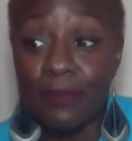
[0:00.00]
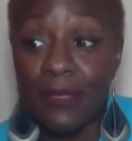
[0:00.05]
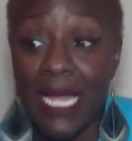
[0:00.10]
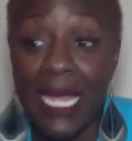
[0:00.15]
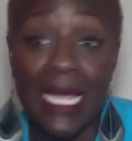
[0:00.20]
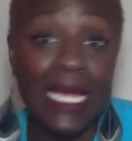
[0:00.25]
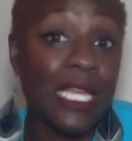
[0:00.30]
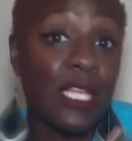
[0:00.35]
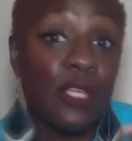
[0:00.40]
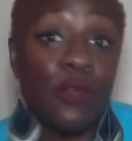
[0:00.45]

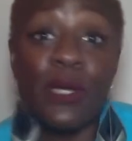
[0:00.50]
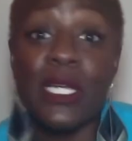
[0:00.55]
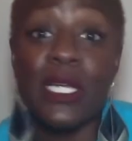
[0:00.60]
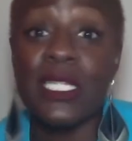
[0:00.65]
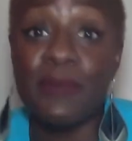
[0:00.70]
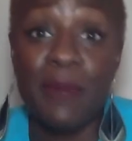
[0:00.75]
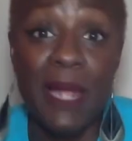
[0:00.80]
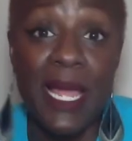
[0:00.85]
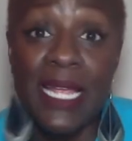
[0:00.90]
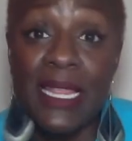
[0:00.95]
Like, can you
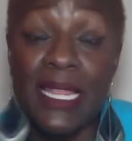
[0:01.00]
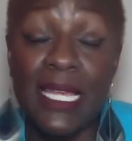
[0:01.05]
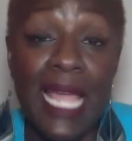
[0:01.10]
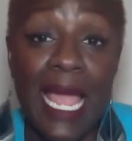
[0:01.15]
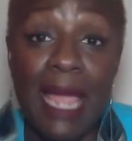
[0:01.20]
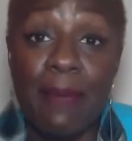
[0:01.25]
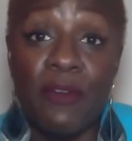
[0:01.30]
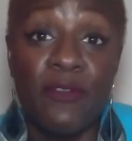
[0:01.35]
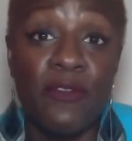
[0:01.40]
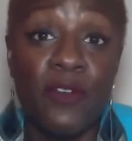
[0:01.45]
explain the
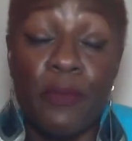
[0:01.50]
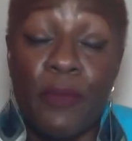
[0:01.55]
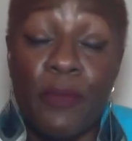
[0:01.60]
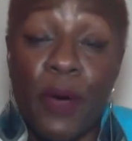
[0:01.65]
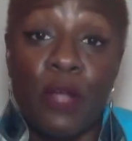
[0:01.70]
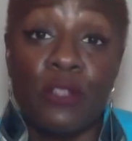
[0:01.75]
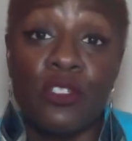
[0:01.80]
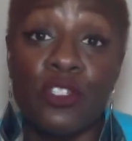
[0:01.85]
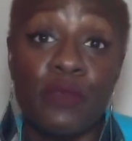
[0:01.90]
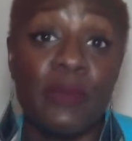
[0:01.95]
game of
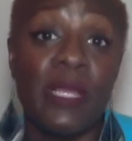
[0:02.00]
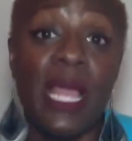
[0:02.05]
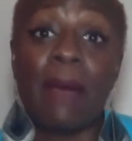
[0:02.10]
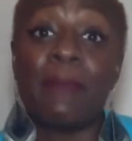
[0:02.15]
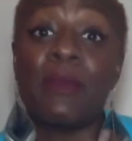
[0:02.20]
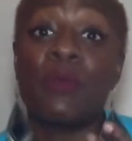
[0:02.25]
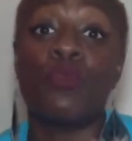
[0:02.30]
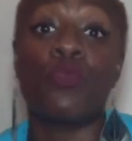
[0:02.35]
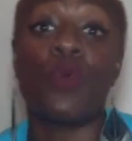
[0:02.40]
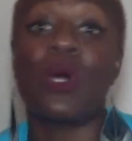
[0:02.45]
football to me?
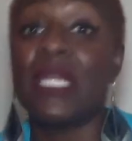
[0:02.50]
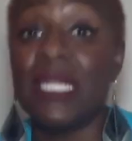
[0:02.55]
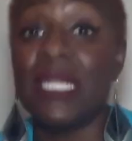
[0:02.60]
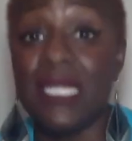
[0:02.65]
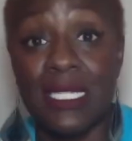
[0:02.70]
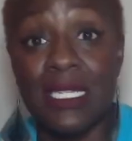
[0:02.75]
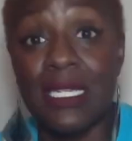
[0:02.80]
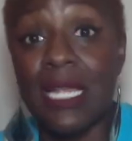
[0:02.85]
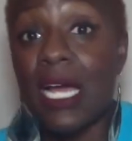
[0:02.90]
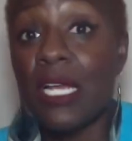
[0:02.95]
I've been wanting
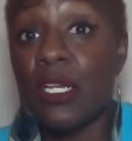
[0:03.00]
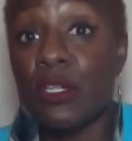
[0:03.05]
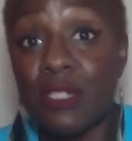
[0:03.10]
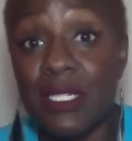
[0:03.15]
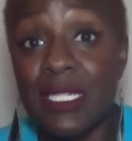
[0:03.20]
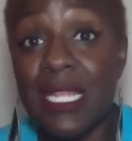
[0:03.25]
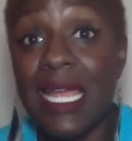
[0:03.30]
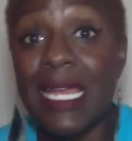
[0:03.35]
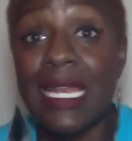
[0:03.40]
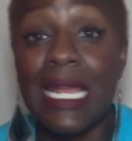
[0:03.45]
to
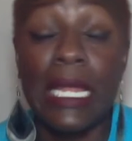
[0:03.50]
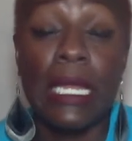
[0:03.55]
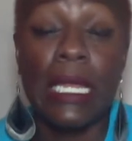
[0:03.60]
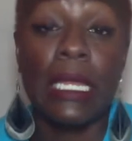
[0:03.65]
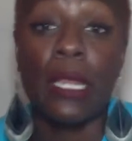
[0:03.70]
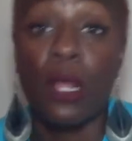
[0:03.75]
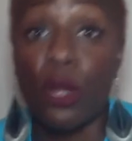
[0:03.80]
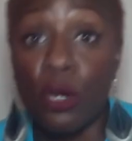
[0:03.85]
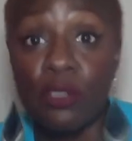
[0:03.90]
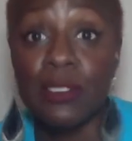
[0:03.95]
understand
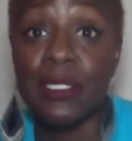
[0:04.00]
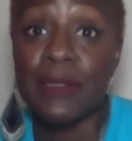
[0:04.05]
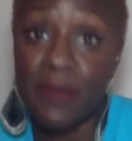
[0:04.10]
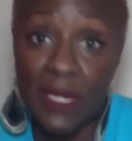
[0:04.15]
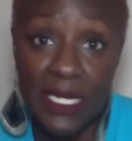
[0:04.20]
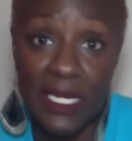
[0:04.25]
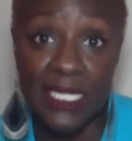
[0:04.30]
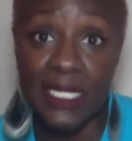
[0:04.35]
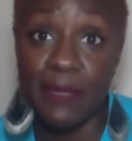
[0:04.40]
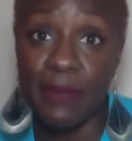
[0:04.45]
and learn some
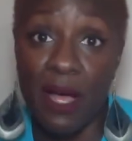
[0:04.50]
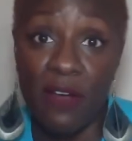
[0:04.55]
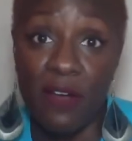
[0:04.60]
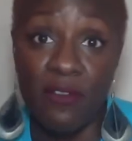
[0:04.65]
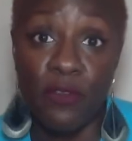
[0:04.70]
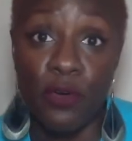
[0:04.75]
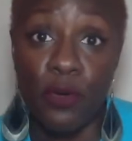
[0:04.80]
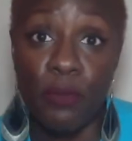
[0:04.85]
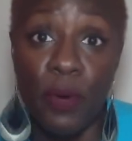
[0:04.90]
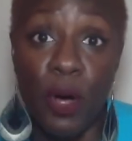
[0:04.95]
things about
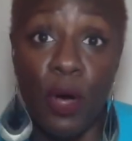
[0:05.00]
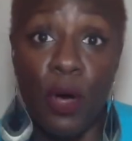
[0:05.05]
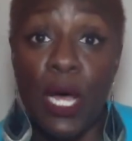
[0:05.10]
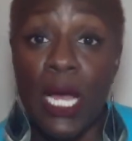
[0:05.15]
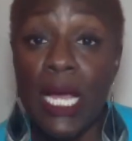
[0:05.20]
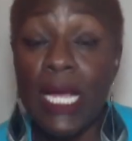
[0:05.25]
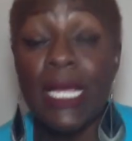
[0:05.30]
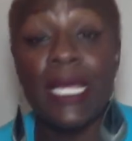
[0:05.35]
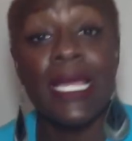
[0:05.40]
football.